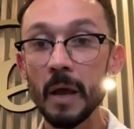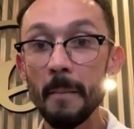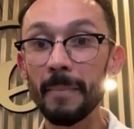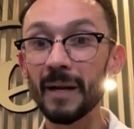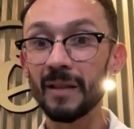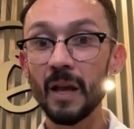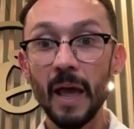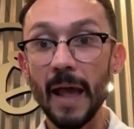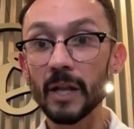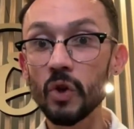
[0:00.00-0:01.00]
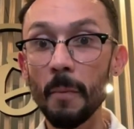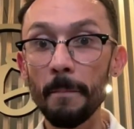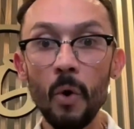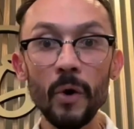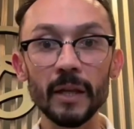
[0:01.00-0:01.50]
But at some
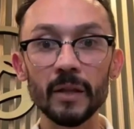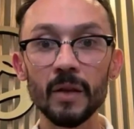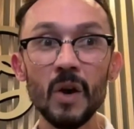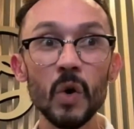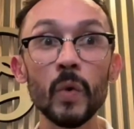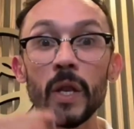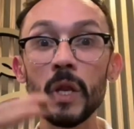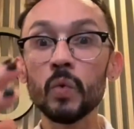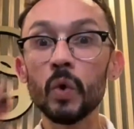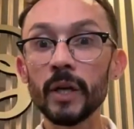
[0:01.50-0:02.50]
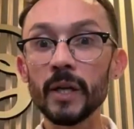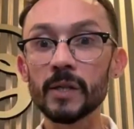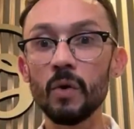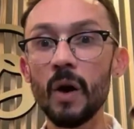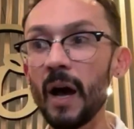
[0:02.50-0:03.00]
point, when you're working
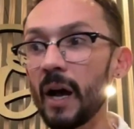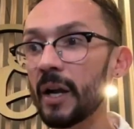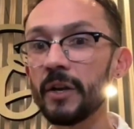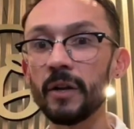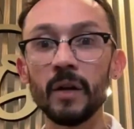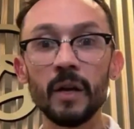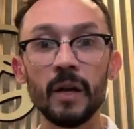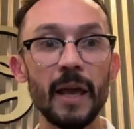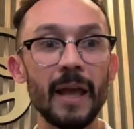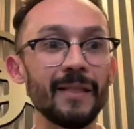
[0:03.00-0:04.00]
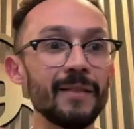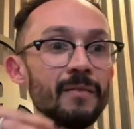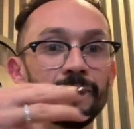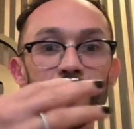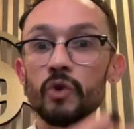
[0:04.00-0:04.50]
so hard and
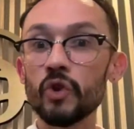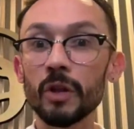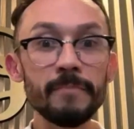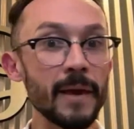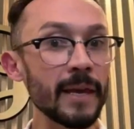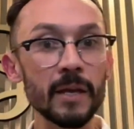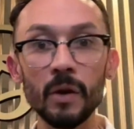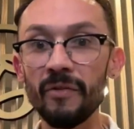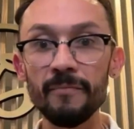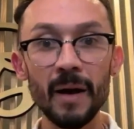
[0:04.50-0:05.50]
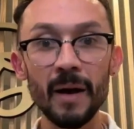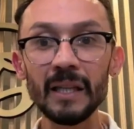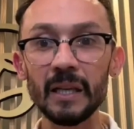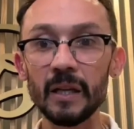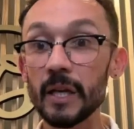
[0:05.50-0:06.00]
you're not making enough
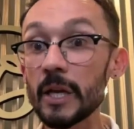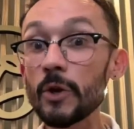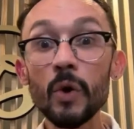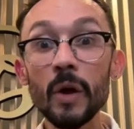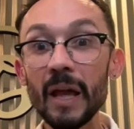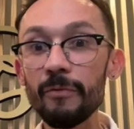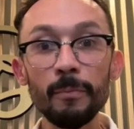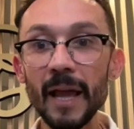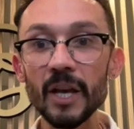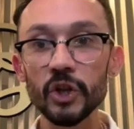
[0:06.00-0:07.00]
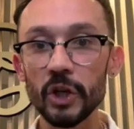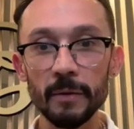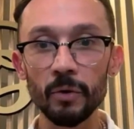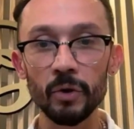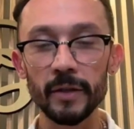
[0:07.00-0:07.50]
money, you don't have pleasure
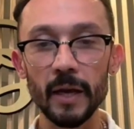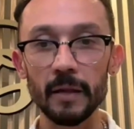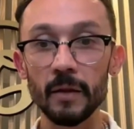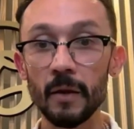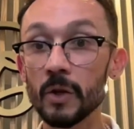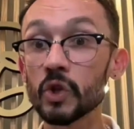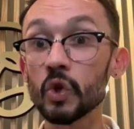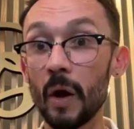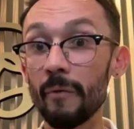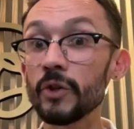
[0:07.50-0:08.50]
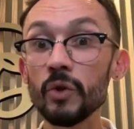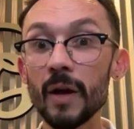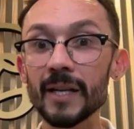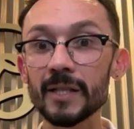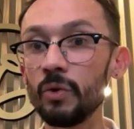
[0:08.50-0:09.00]
anymore on that. So I want you
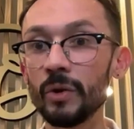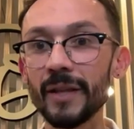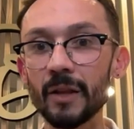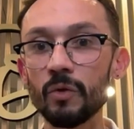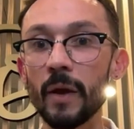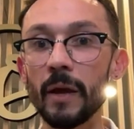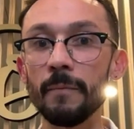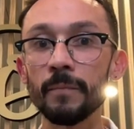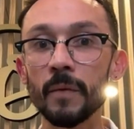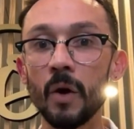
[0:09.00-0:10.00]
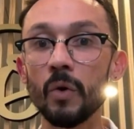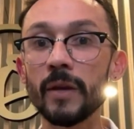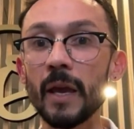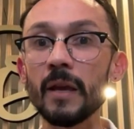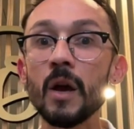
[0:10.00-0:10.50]
guys look that way.
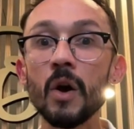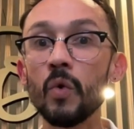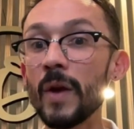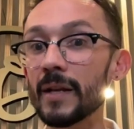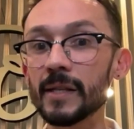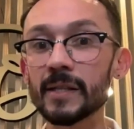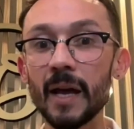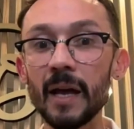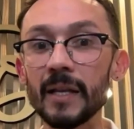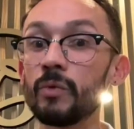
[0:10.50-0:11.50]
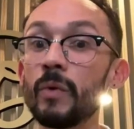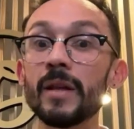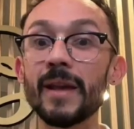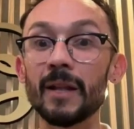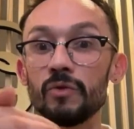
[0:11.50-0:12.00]
Okay, we as stylists, we're gonna
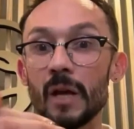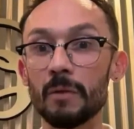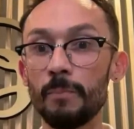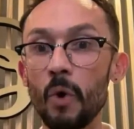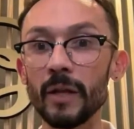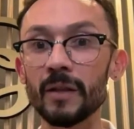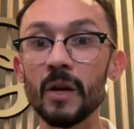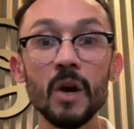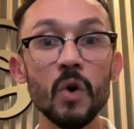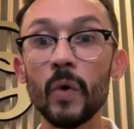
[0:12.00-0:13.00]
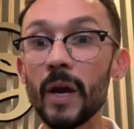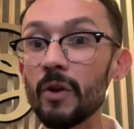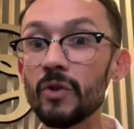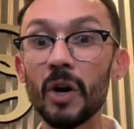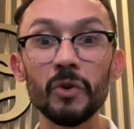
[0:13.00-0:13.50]
get to that point where you're
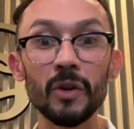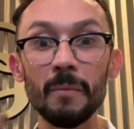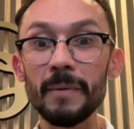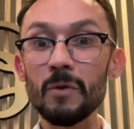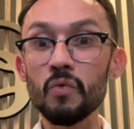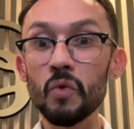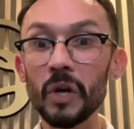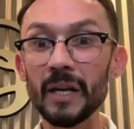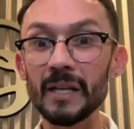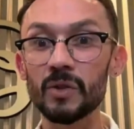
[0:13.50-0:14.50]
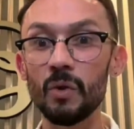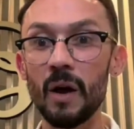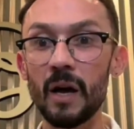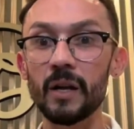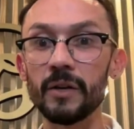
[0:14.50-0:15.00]
not gonna be working so
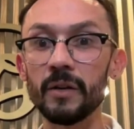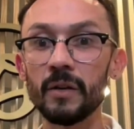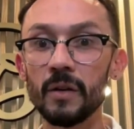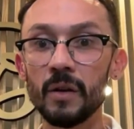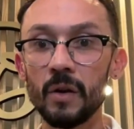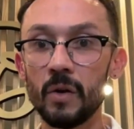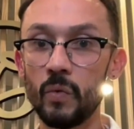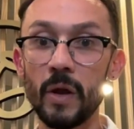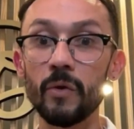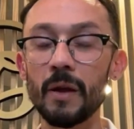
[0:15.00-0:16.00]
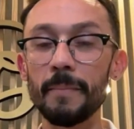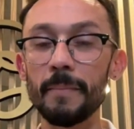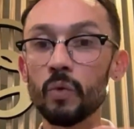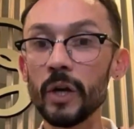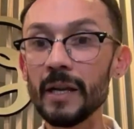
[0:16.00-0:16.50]
hard, where you're gonna be
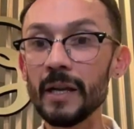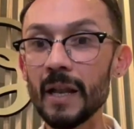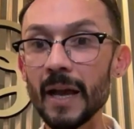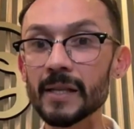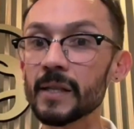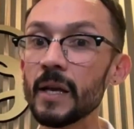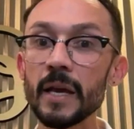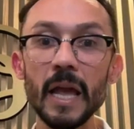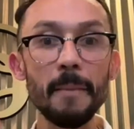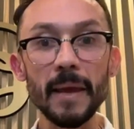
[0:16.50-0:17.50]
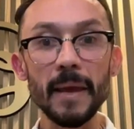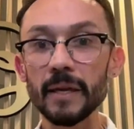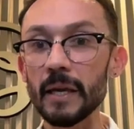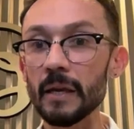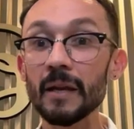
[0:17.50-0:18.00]
working less and
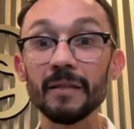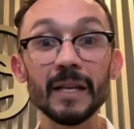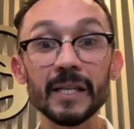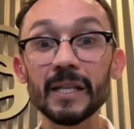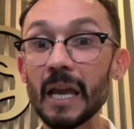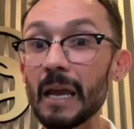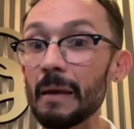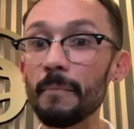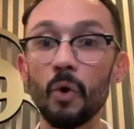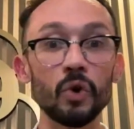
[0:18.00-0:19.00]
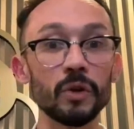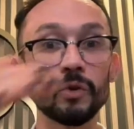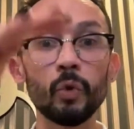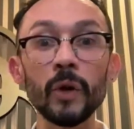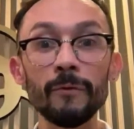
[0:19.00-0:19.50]
making the same or
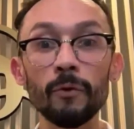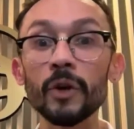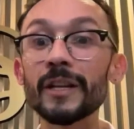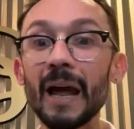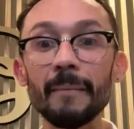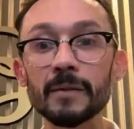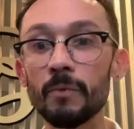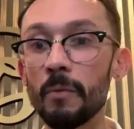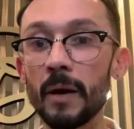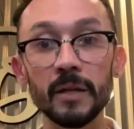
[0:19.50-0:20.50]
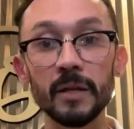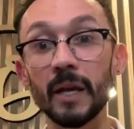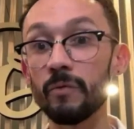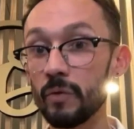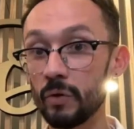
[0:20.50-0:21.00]
3, 4 times more money
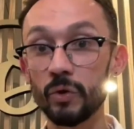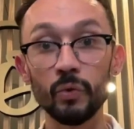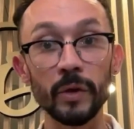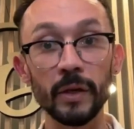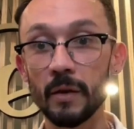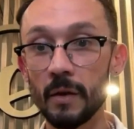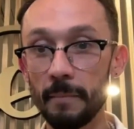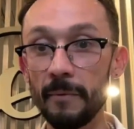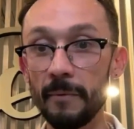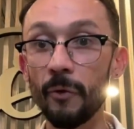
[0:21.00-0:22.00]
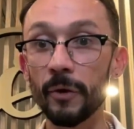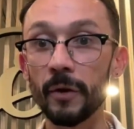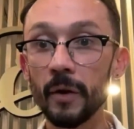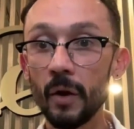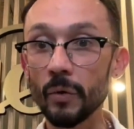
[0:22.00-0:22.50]
than we were doing before.
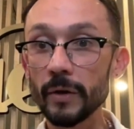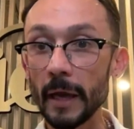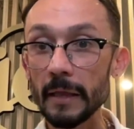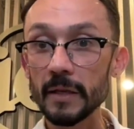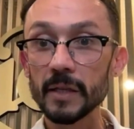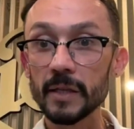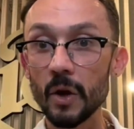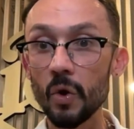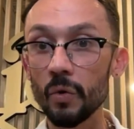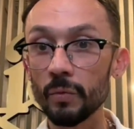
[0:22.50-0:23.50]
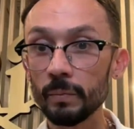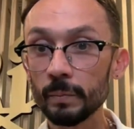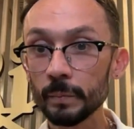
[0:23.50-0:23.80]
Okay, this is the goal.